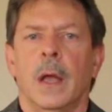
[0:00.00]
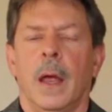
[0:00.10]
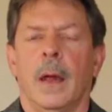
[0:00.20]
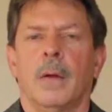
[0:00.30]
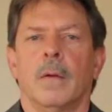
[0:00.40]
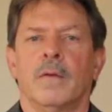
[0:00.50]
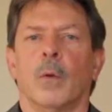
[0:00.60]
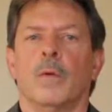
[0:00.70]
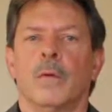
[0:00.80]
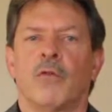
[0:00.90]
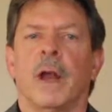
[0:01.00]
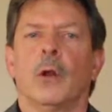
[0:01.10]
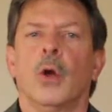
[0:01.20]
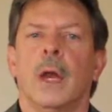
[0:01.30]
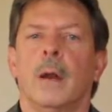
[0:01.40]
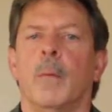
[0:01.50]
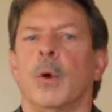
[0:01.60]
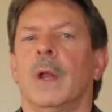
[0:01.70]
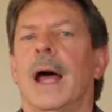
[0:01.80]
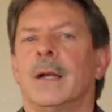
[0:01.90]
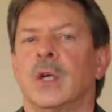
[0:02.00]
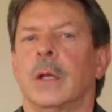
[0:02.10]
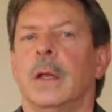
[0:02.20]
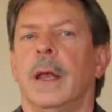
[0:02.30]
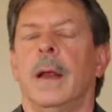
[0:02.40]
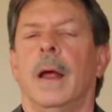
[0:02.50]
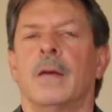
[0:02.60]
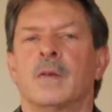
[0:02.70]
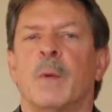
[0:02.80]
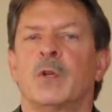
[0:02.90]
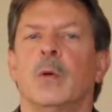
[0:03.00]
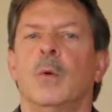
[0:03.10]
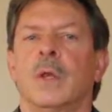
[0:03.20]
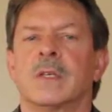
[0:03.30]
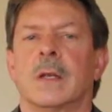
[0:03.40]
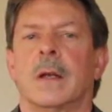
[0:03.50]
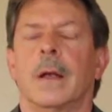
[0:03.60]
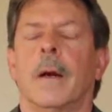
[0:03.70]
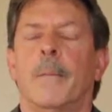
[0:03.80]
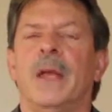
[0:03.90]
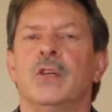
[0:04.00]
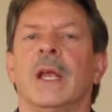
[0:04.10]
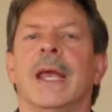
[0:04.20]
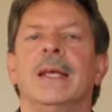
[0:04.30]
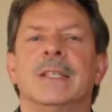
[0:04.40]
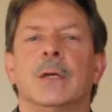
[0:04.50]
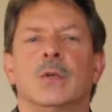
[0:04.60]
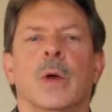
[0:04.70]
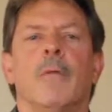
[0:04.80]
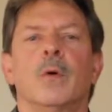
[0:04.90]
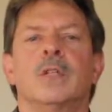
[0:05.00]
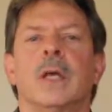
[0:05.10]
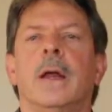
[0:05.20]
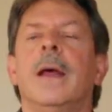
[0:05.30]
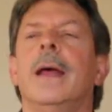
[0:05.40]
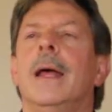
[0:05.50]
And so try to look at it more logically, and especially with this patient case history. I've always said,